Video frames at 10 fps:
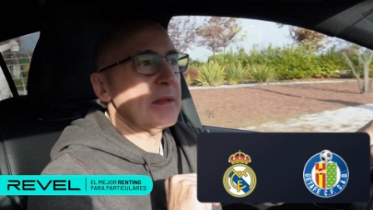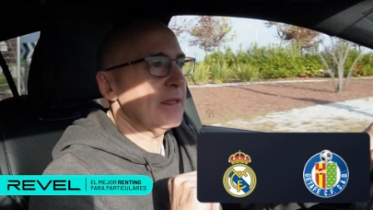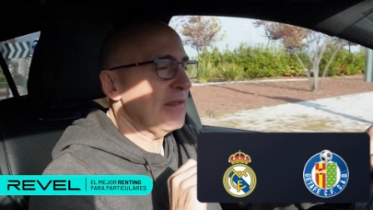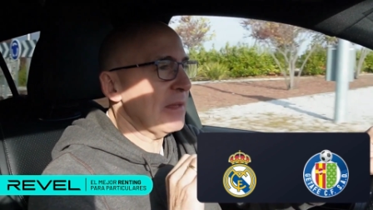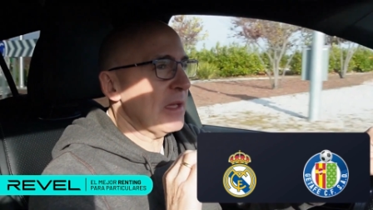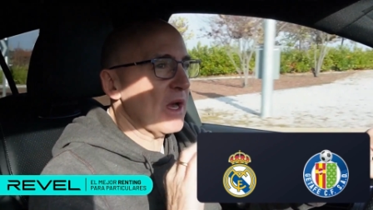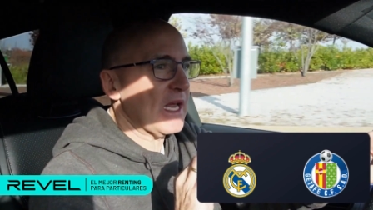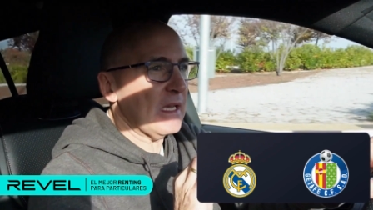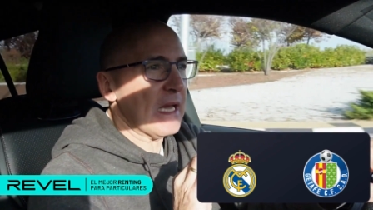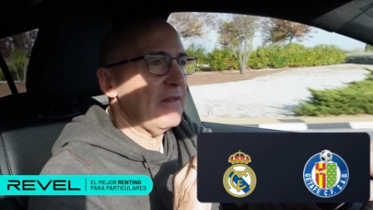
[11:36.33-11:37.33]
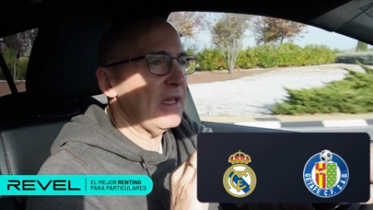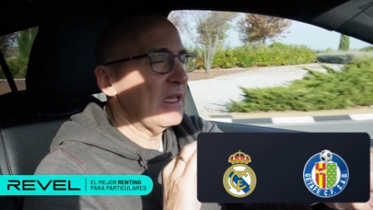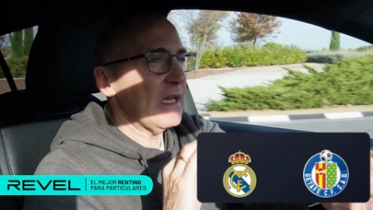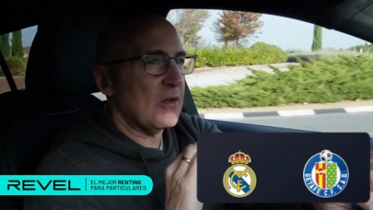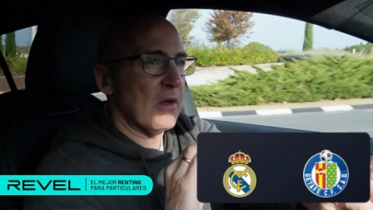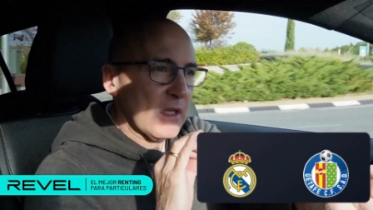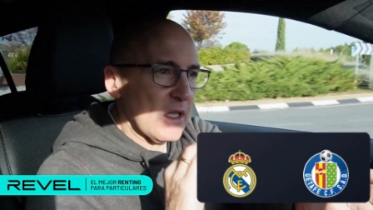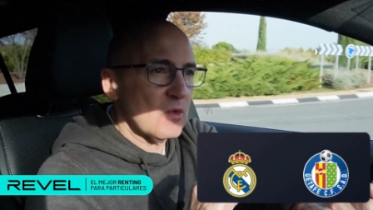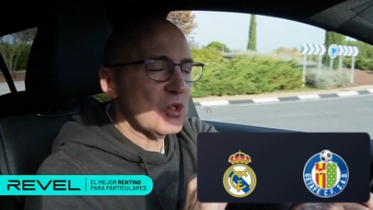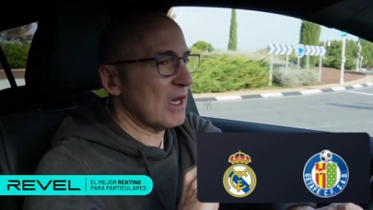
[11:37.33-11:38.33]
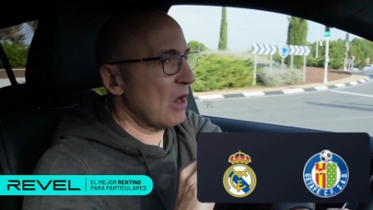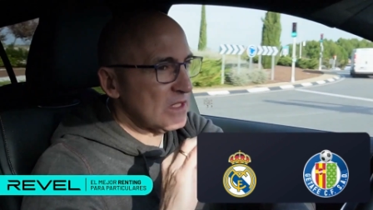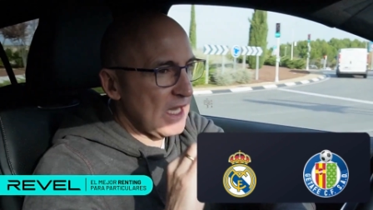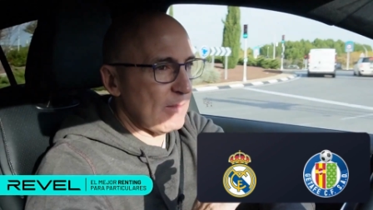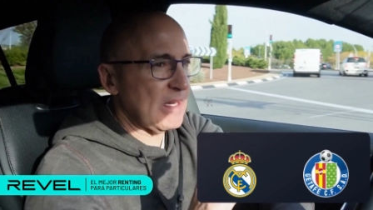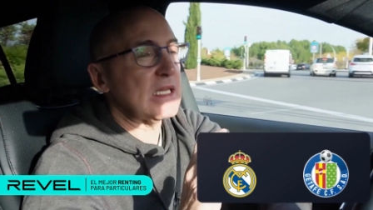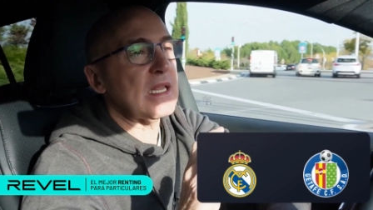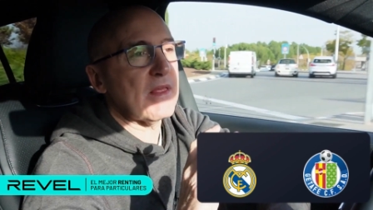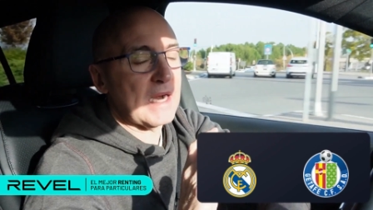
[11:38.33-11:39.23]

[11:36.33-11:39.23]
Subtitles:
A team like Getafe that draws a lot and is hard to hurt.